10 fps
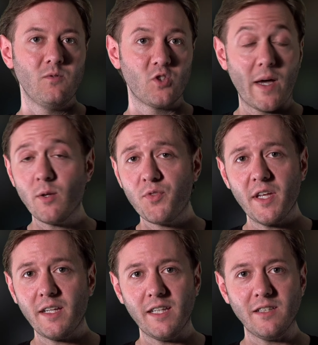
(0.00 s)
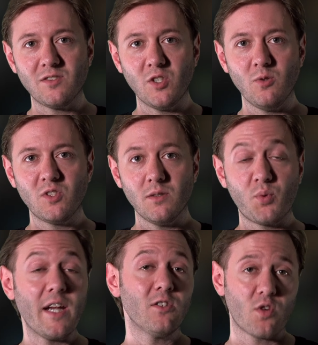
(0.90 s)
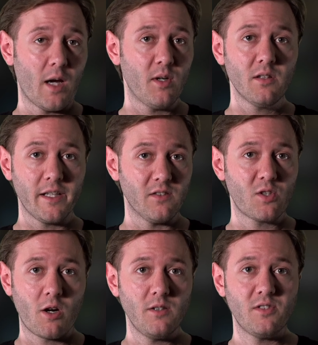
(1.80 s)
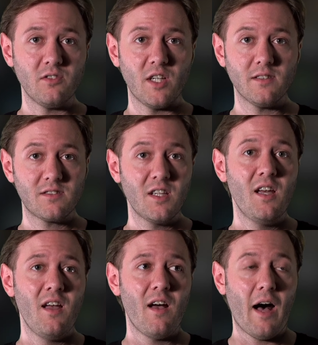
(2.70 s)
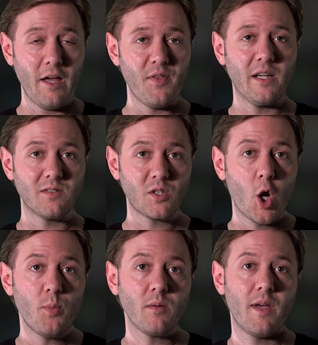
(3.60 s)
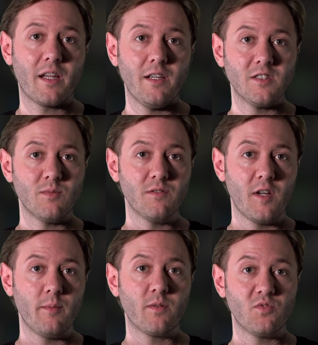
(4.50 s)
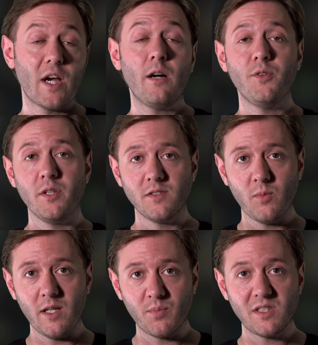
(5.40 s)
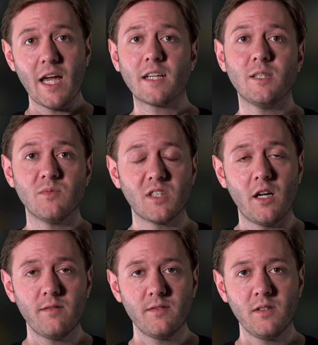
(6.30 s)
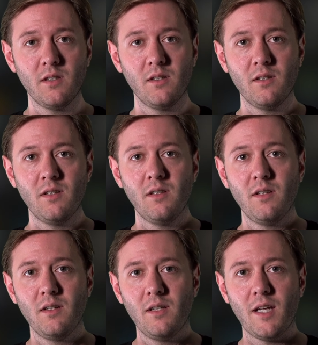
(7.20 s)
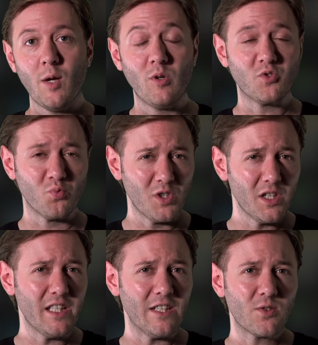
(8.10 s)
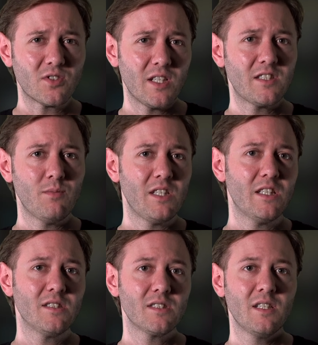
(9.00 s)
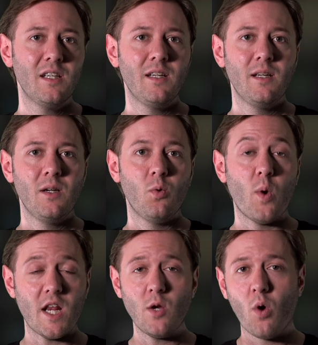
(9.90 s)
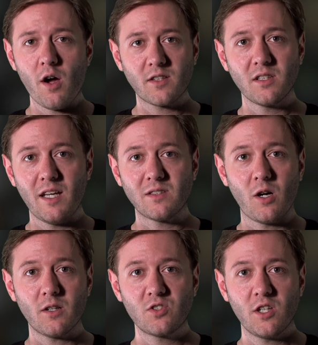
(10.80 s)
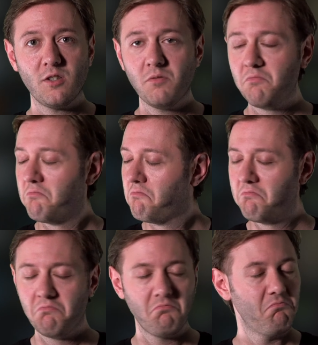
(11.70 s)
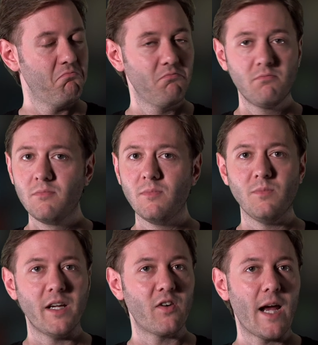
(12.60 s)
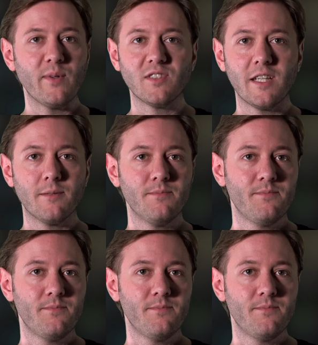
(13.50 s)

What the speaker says: So I don't think it's due to brain trauma, like his card suggests. I think it's a coping mechanism developed from childhood. It's a way to protect himself. And what's really interesting to me is when he walks on that talk show, never happens again.